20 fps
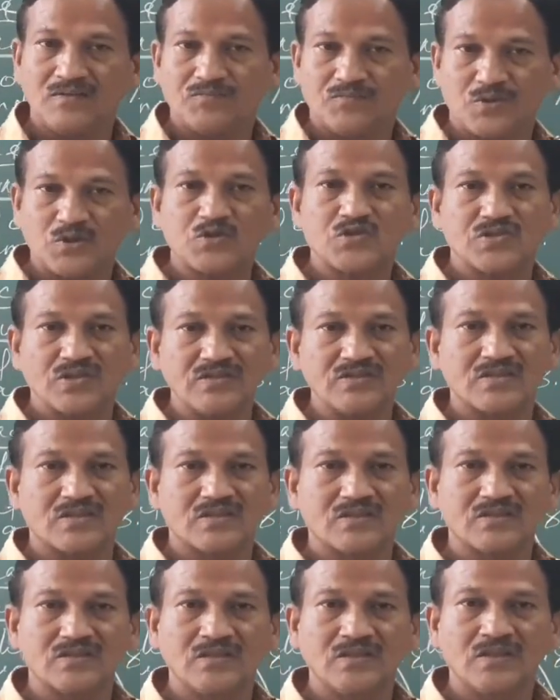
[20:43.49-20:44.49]

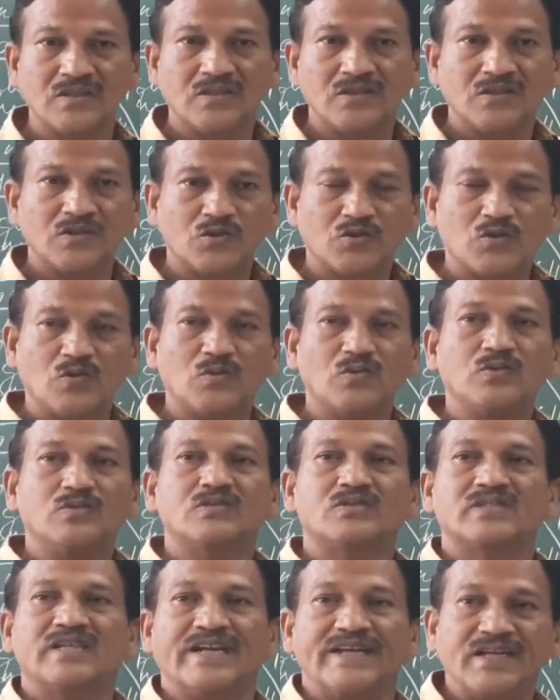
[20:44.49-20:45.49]
persons to
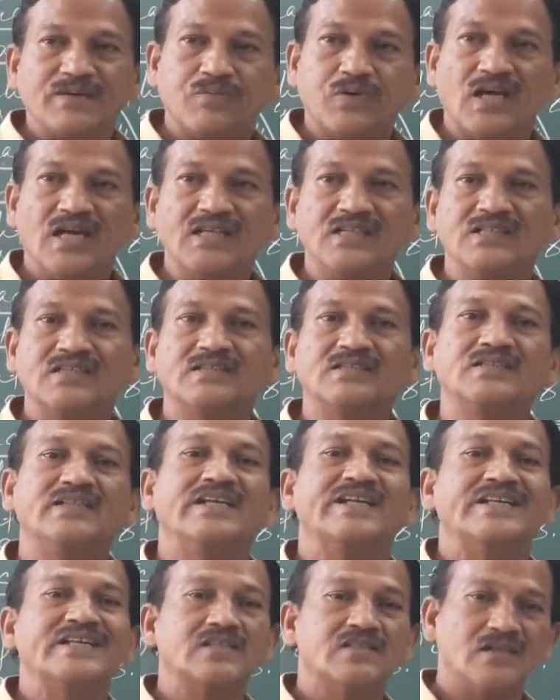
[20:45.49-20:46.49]
certify
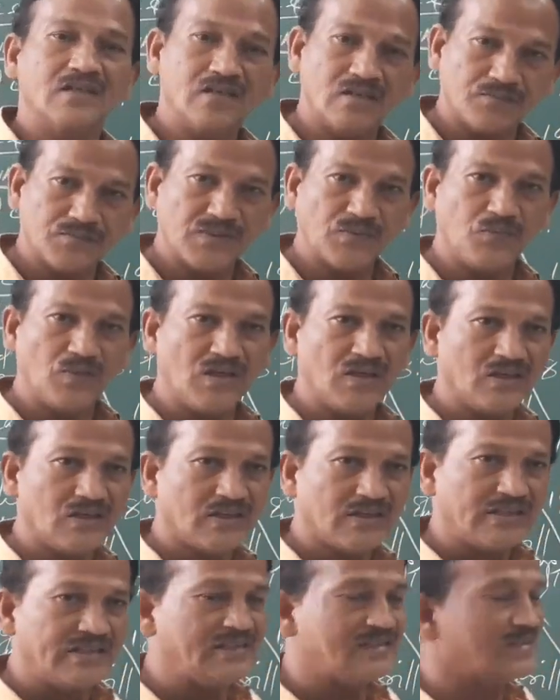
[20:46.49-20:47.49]
the designer of the bill.
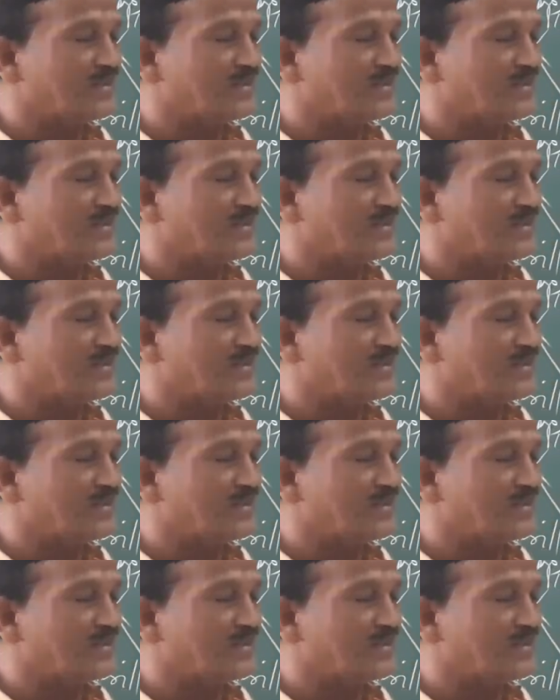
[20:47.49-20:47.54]
He